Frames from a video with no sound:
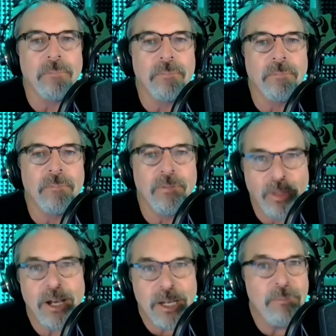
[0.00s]
Oh, good.
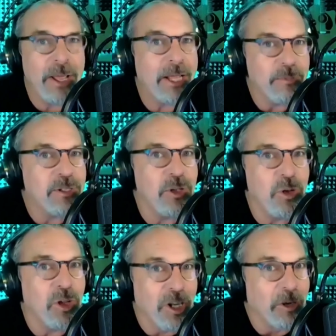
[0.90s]
They did make them so
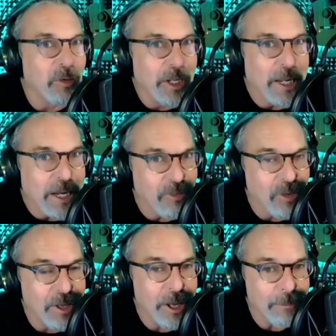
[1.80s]
you could literally eat
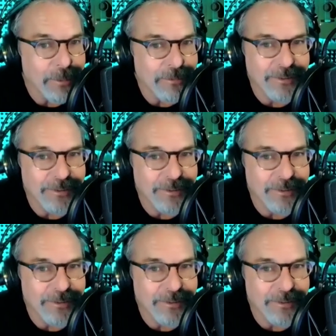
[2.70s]
the cup.